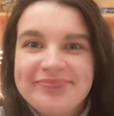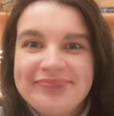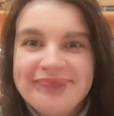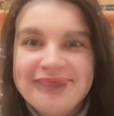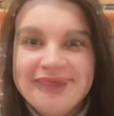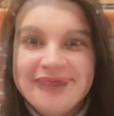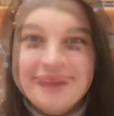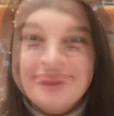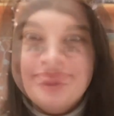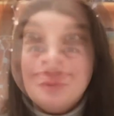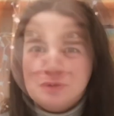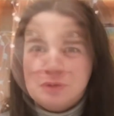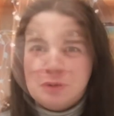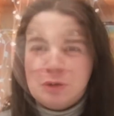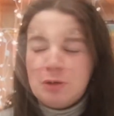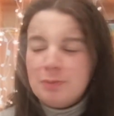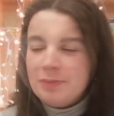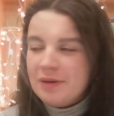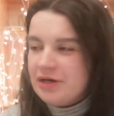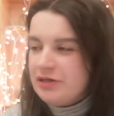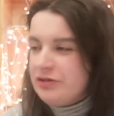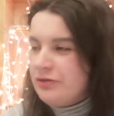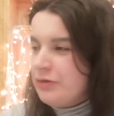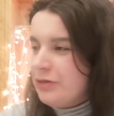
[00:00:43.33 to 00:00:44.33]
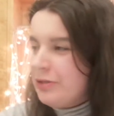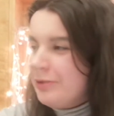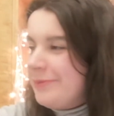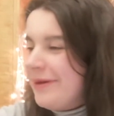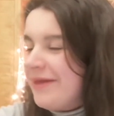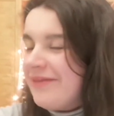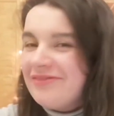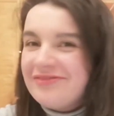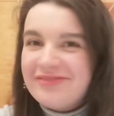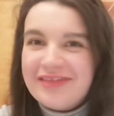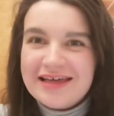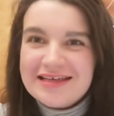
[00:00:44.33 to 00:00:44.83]
I don't know about you,
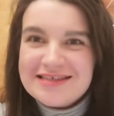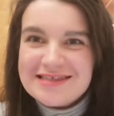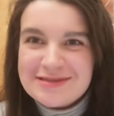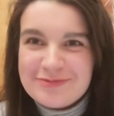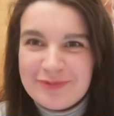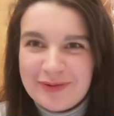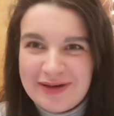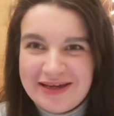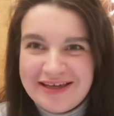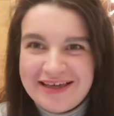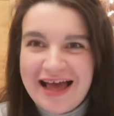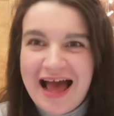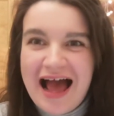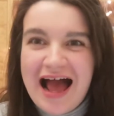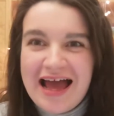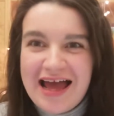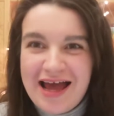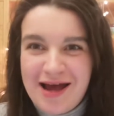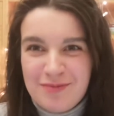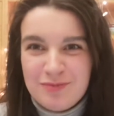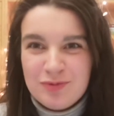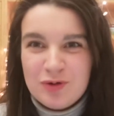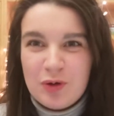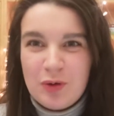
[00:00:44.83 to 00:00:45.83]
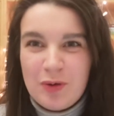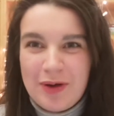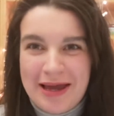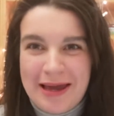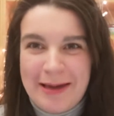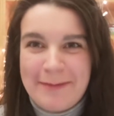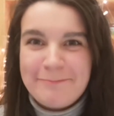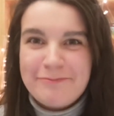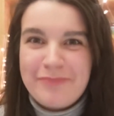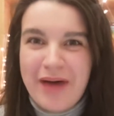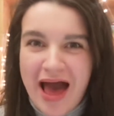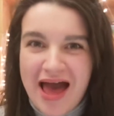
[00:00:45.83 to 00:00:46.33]
but this week I am going
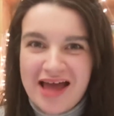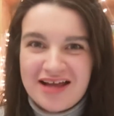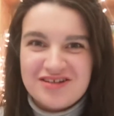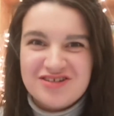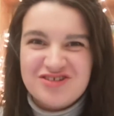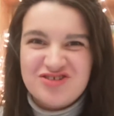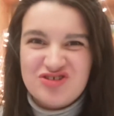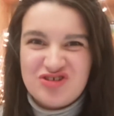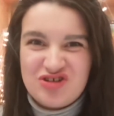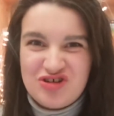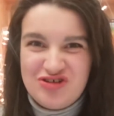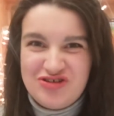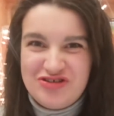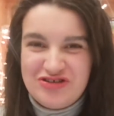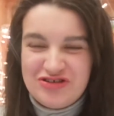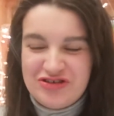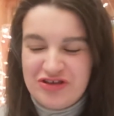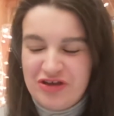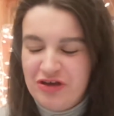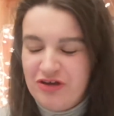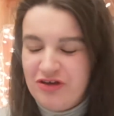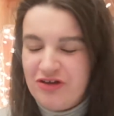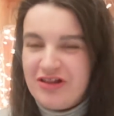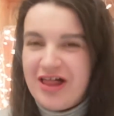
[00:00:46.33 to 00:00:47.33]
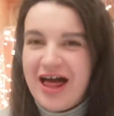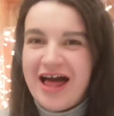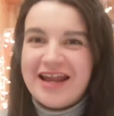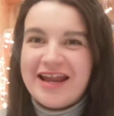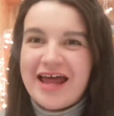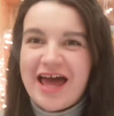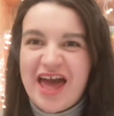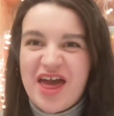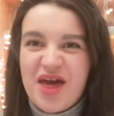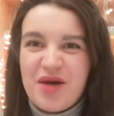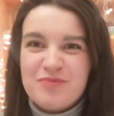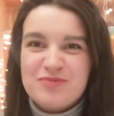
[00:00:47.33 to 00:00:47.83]
back to school and I
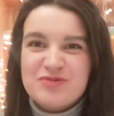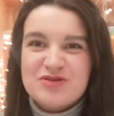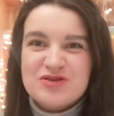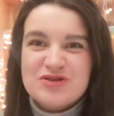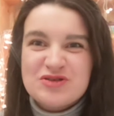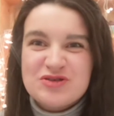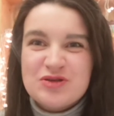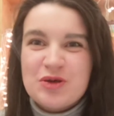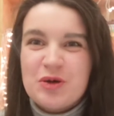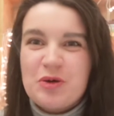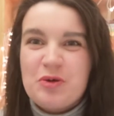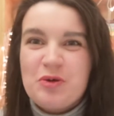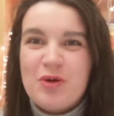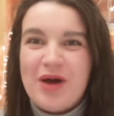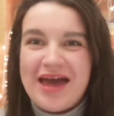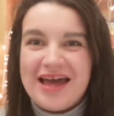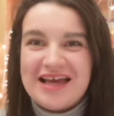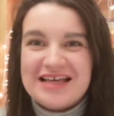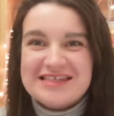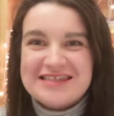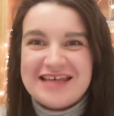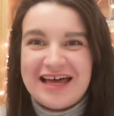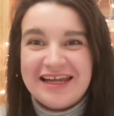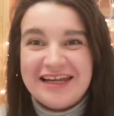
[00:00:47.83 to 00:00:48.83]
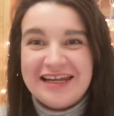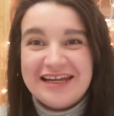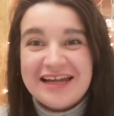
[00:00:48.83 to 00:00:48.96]
am so excited.